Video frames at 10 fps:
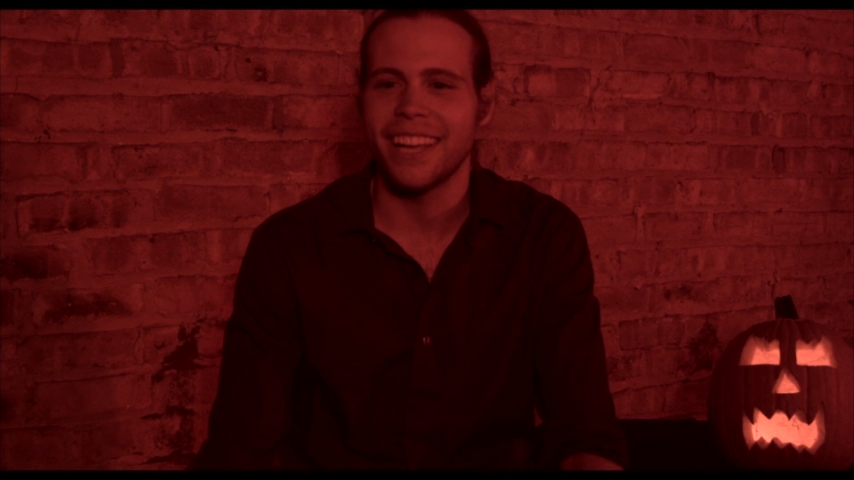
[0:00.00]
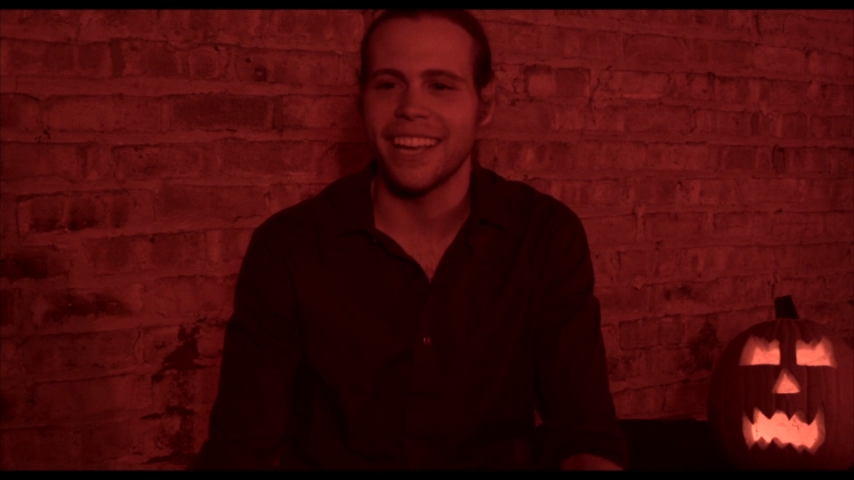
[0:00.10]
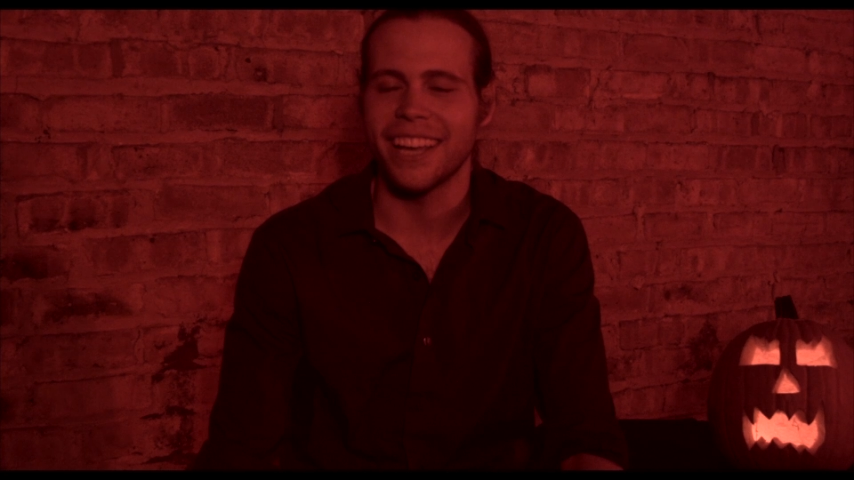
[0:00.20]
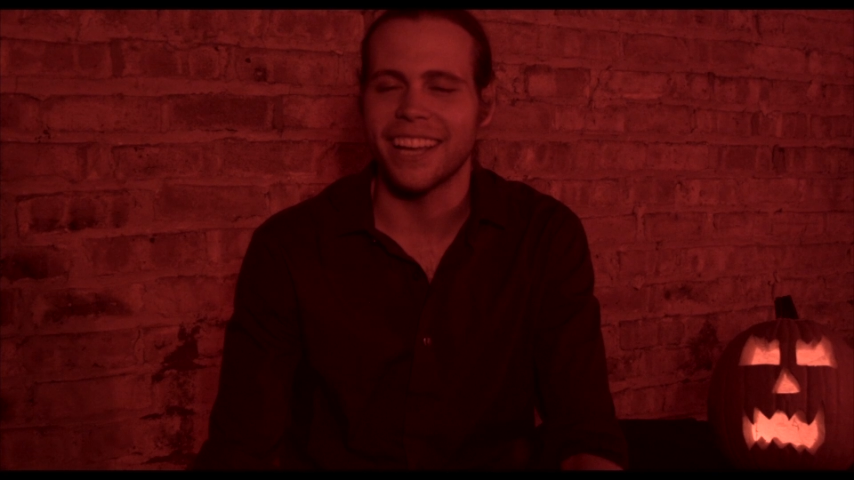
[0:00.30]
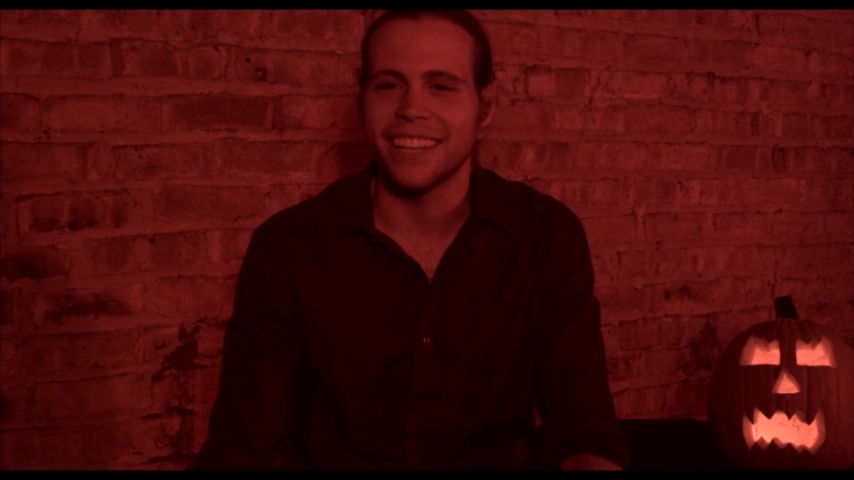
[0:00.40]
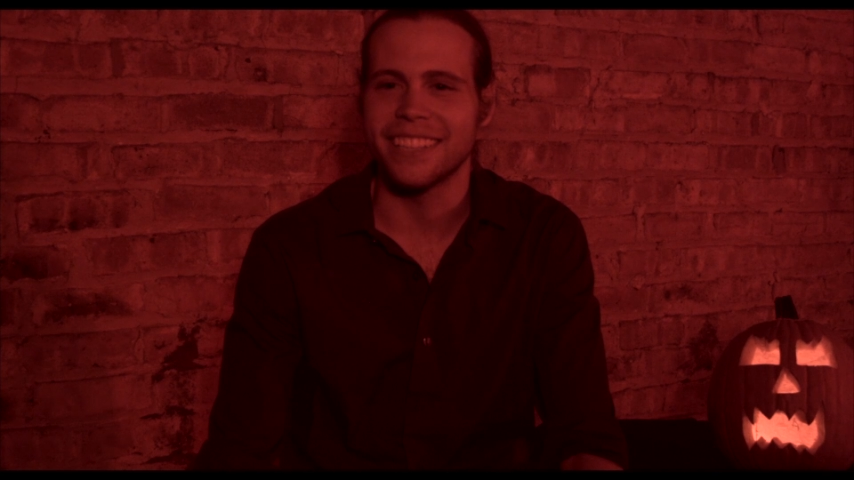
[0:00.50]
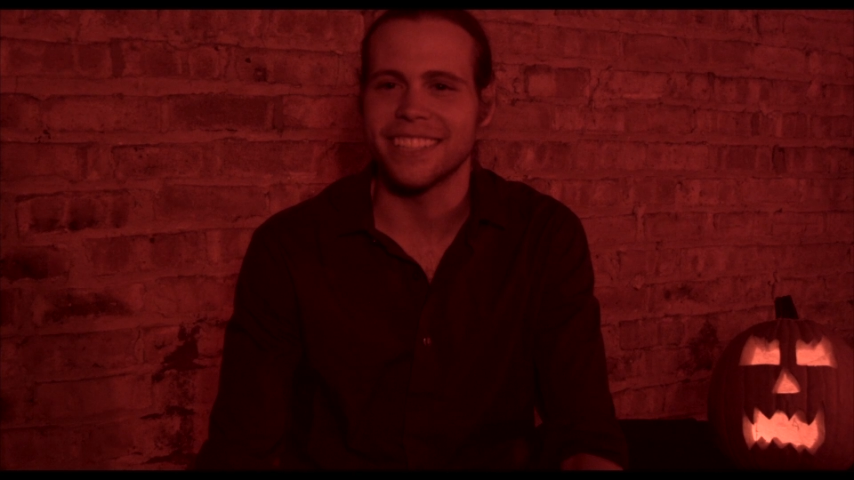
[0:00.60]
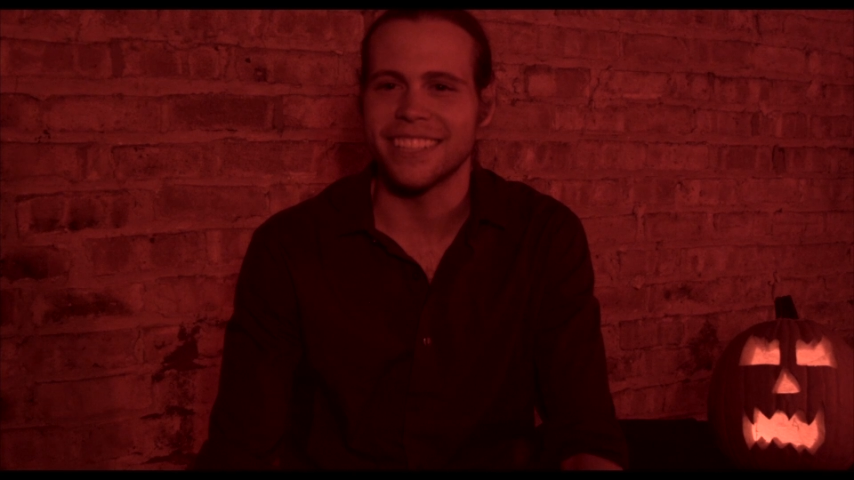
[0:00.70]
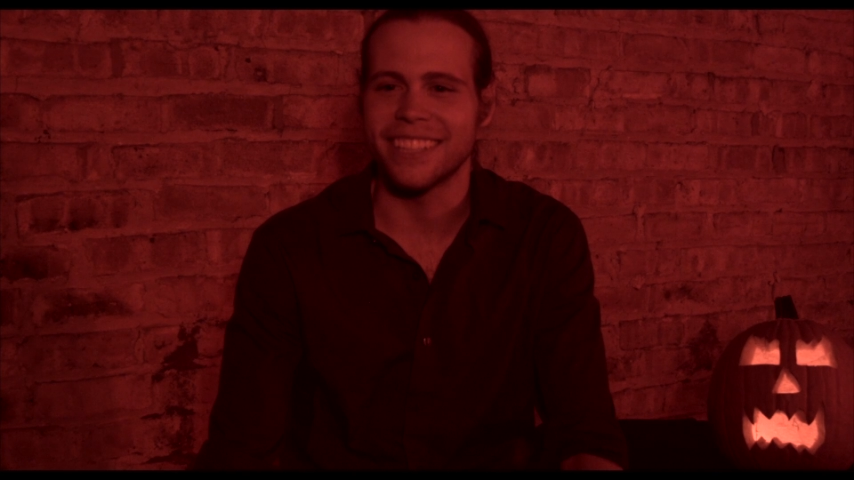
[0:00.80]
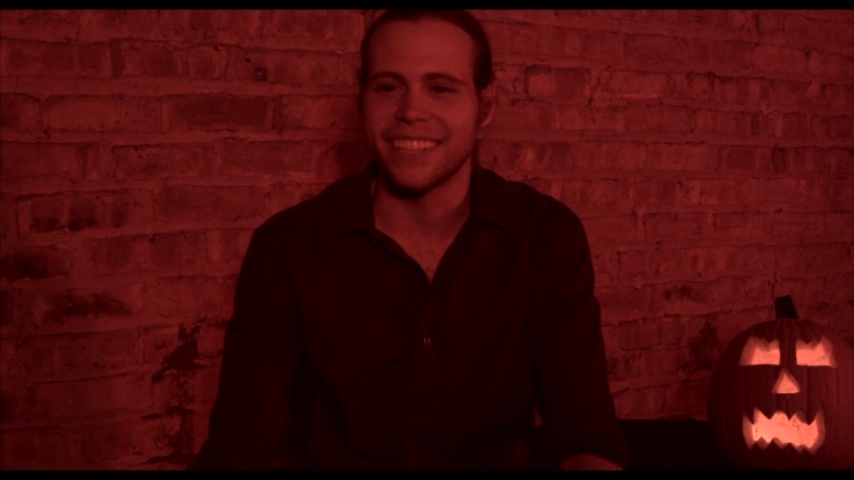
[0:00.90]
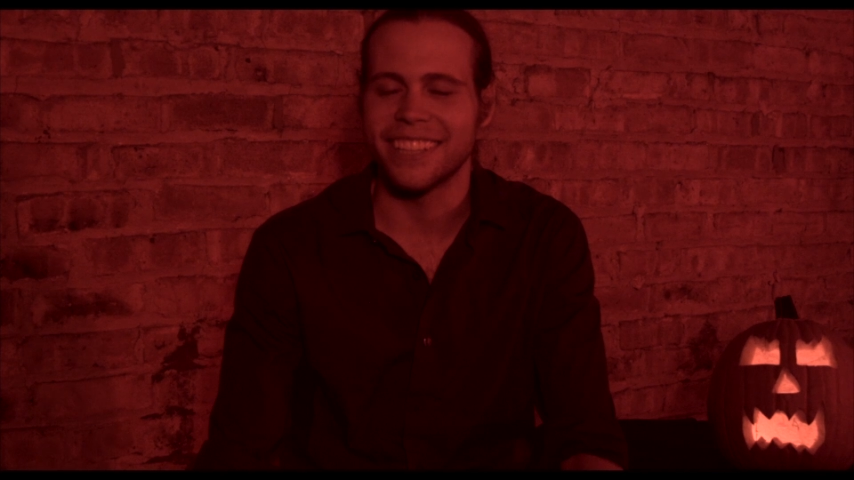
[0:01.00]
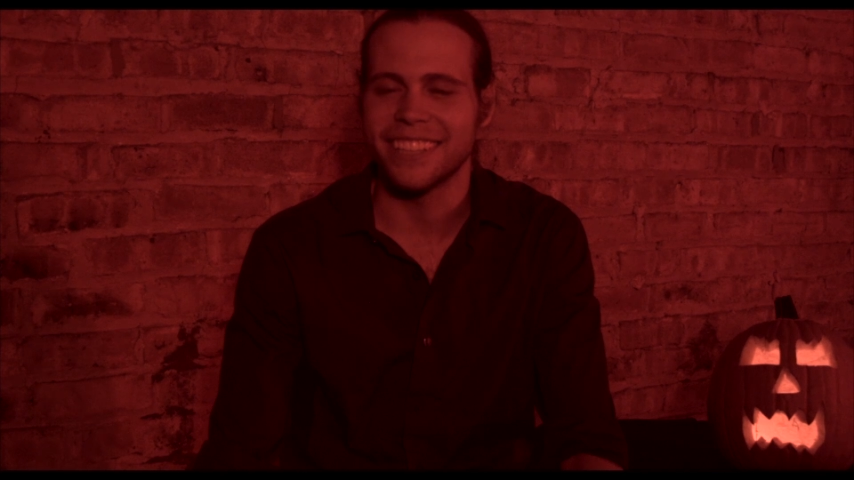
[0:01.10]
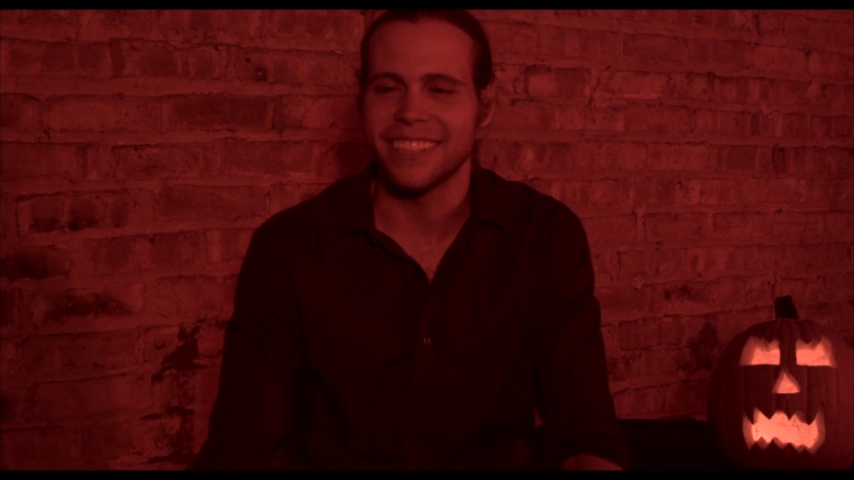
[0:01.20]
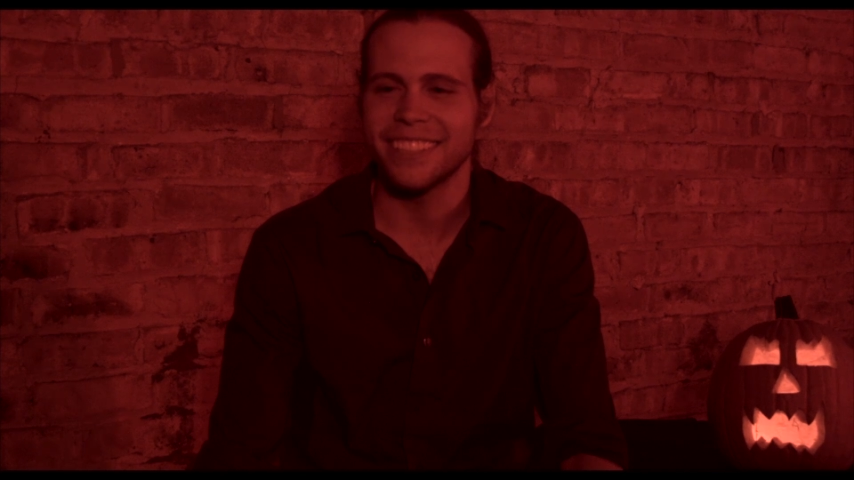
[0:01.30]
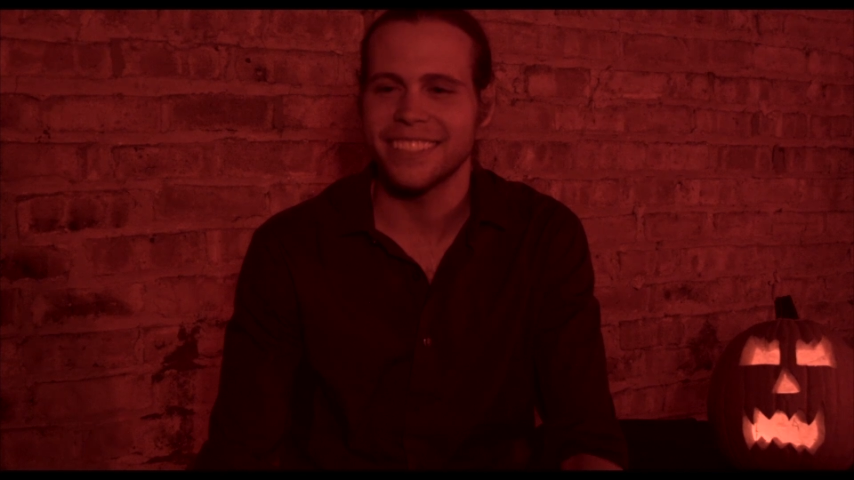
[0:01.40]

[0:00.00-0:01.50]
And uh,